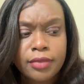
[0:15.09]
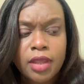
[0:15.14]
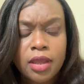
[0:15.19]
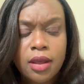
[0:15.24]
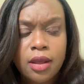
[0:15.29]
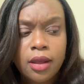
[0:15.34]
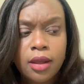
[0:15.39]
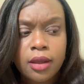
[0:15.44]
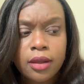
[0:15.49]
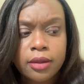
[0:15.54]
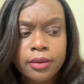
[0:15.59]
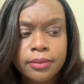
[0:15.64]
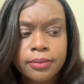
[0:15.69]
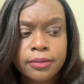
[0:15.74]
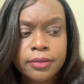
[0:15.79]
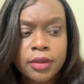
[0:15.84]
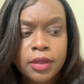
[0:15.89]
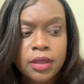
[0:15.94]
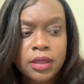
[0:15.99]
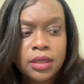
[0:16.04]
Along
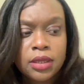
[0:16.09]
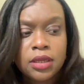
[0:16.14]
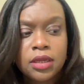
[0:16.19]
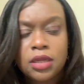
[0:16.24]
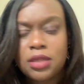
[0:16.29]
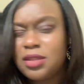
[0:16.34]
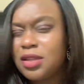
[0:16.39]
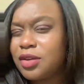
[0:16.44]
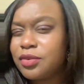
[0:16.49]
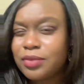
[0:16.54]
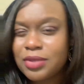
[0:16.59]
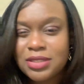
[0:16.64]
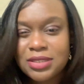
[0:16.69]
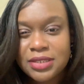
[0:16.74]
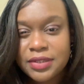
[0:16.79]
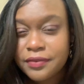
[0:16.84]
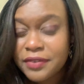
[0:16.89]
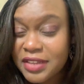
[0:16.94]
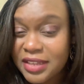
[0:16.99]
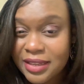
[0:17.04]
with
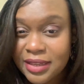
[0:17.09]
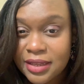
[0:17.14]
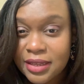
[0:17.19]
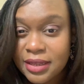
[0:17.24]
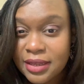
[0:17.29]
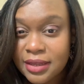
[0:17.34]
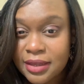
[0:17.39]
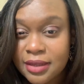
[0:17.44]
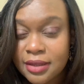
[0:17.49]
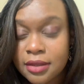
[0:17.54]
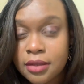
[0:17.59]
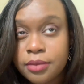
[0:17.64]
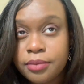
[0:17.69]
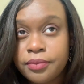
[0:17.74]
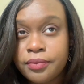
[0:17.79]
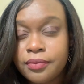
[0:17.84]
Stephen King